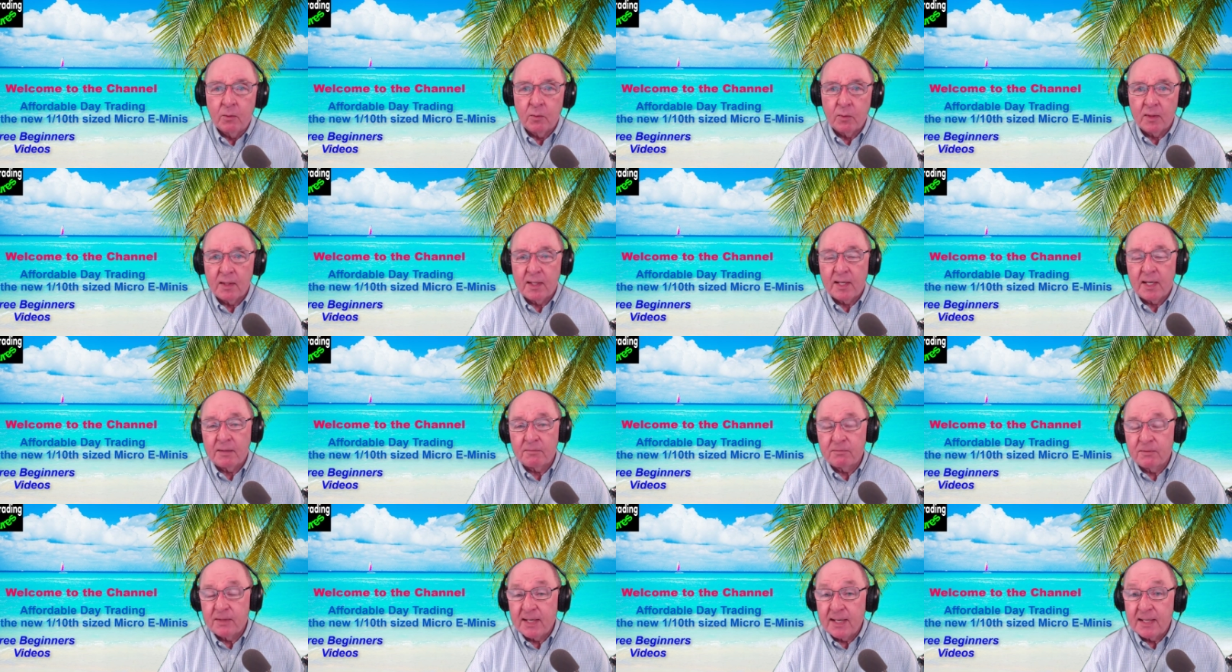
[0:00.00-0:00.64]
We'll
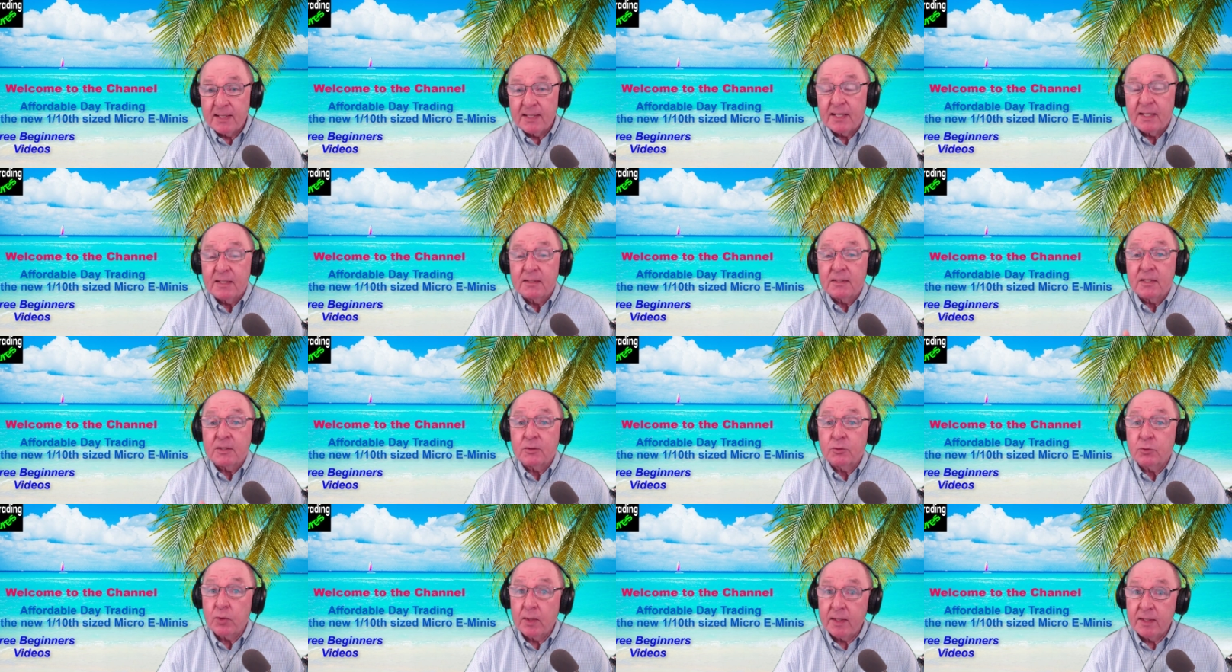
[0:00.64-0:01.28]
have that, and
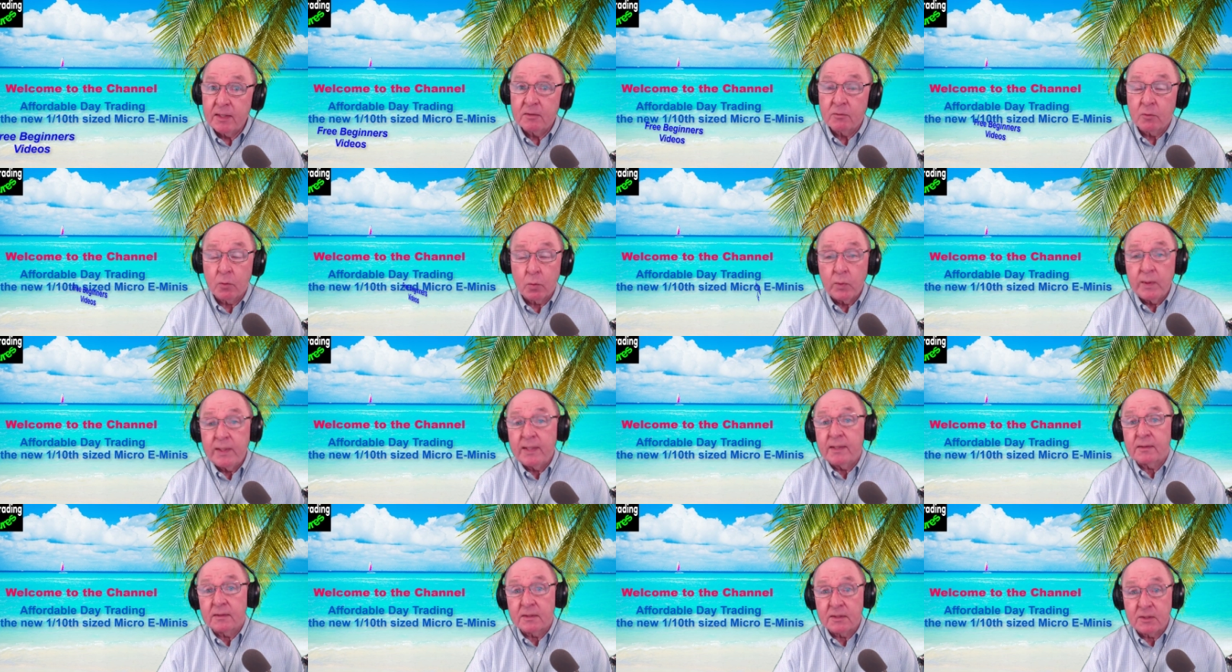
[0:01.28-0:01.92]
a trade of the
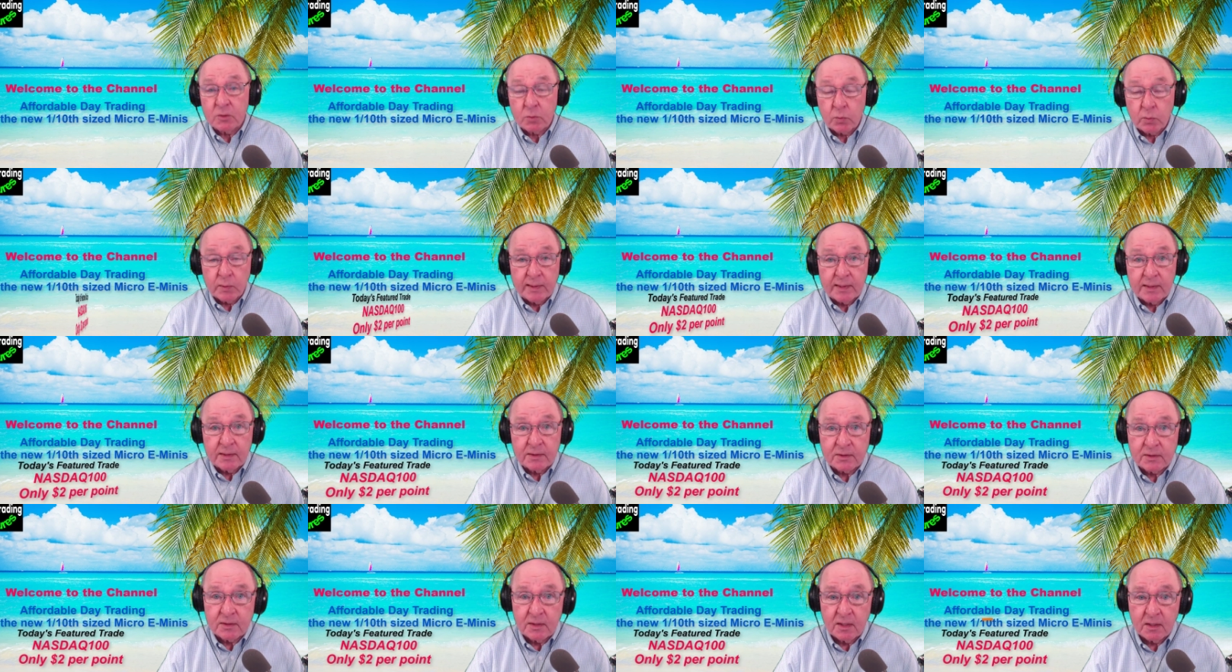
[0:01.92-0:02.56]
week this
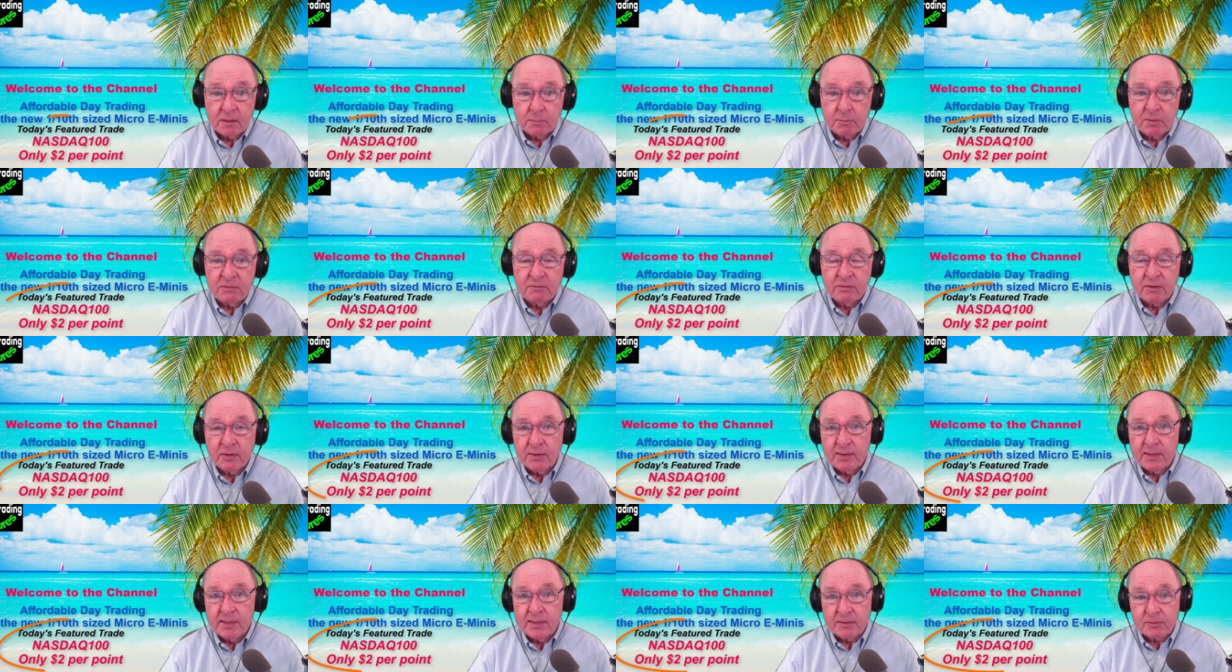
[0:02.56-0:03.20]
week is going to be
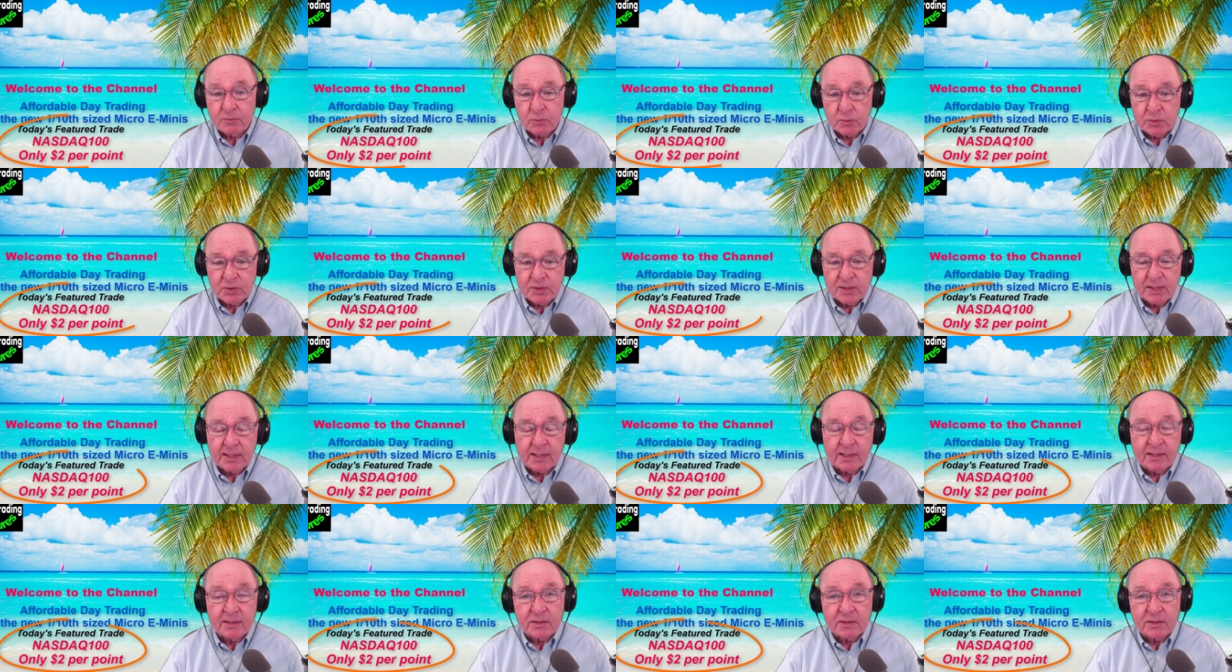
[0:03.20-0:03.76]
very interesting.